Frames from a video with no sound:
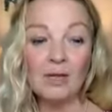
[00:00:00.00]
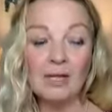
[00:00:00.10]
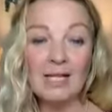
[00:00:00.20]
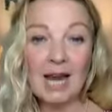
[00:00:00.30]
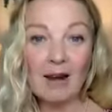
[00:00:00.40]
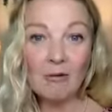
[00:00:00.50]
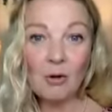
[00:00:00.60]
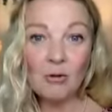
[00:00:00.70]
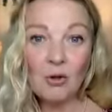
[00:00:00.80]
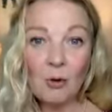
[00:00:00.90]
narrow
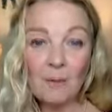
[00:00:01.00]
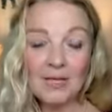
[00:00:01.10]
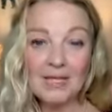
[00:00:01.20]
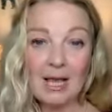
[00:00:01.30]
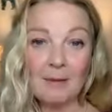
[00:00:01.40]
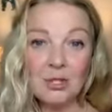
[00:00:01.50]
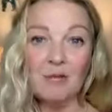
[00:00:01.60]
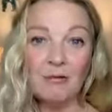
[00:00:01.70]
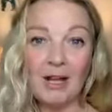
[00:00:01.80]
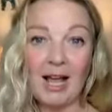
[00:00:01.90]
your perception
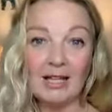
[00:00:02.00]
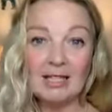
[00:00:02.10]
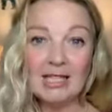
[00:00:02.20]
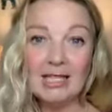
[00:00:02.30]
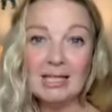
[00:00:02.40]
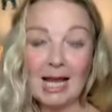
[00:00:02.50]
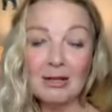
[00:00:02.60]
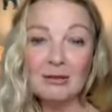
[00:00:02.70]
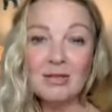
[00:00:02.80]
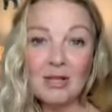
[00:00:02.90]
of reality
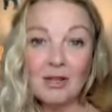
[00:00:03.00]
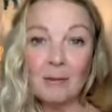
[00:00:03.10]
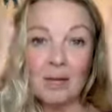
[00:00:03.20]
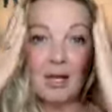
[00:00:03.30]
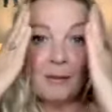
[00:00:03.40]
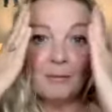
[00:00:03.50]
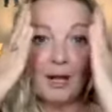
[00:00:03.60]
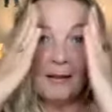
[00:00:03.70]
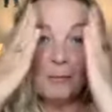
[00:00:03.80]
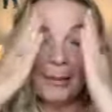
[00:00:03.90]
down, so they become
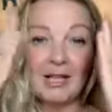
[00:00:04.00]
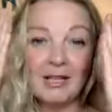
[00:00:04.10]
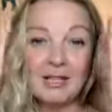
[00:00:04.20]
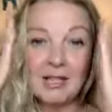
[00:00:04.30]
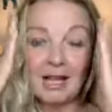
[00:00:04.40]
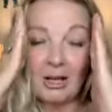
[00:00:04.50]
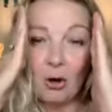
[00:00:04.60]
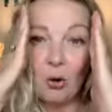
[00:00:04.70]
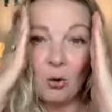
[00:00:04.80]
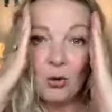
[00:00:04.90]
like blinkered, like a
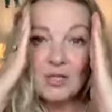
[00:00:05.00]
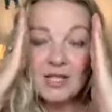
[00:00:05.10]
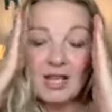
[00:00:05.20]
horse.